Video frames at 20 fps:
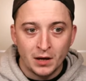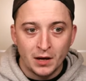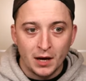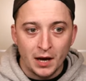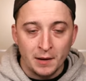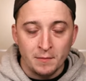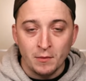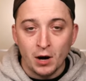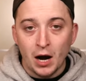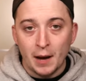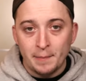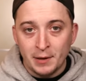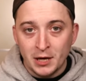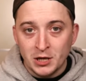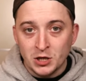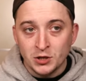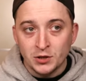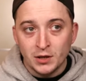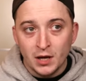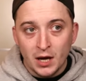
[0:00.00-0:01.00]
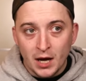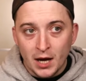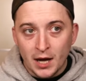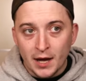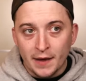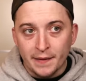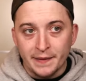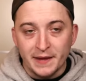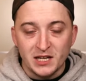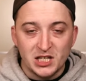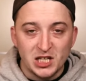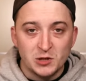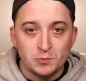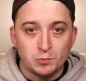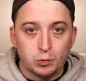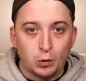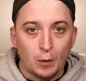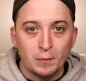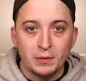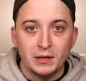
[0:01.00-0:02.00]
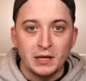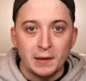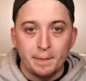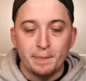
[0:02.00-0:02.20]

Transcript: In my opinion, this is probably the